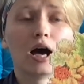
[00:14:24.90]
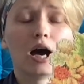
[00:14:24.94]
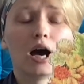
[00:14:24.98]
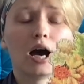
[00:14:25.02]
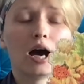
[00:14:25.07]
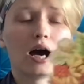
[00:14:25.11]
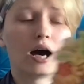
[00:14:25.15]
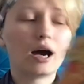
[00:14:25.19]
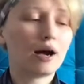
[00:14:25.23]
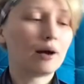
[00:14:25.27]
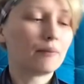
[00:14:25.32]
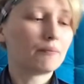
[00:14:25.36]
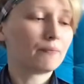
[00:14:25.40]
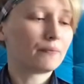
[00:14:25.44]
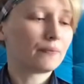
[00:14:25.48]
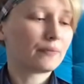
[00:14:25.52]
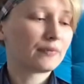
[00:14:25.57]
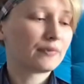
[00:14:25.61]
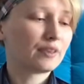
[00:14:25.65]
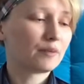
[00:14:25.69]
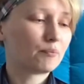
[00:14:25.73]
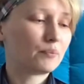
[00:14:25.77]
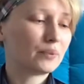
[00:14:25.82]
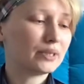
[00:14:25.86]
Uh,
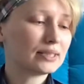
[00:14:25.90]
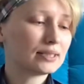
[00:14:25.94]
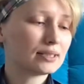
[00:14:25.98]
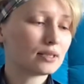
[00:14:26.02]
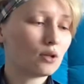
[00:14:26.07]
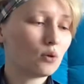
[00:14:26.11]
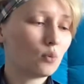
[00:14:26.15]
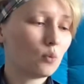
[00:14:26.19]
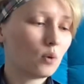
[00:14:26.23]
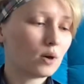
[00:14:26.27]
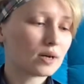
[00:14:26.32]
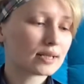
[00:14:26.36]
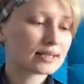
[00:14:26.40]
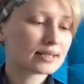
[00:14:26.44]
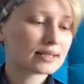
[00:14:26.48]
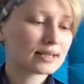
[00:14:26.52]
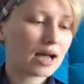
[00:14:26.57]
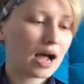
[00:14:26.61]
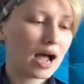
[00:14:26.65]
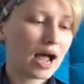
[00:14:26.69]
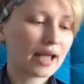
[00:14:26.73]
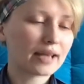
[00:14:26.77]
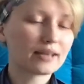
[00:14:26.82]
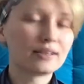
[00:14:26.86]
the beetle was
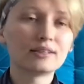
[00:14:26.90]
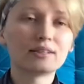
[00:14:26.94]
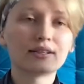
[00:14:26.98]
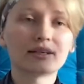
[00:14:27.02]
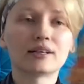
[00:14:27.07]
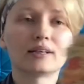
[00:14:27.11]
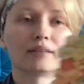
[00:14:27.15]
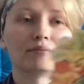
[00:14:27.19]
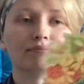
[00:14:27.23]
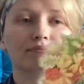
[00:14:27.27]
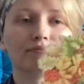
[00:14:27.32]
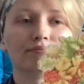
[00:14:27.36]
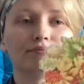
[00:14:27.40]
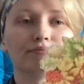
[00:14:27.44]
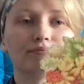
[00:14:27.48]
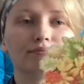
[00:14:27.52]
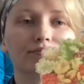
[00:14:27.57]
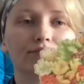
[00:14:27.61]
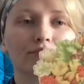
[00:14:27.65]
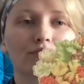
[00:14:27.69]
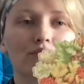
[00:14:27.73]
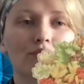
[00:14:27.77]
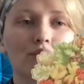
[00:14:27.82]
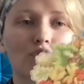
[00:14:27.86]
kind of
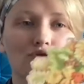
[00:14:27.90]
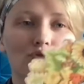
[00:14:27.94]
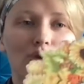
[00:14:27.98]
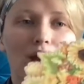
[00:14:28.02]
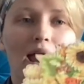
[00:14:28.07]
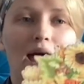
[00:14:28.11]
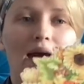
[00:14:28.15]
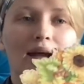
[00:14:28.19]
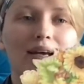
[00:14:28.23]
drag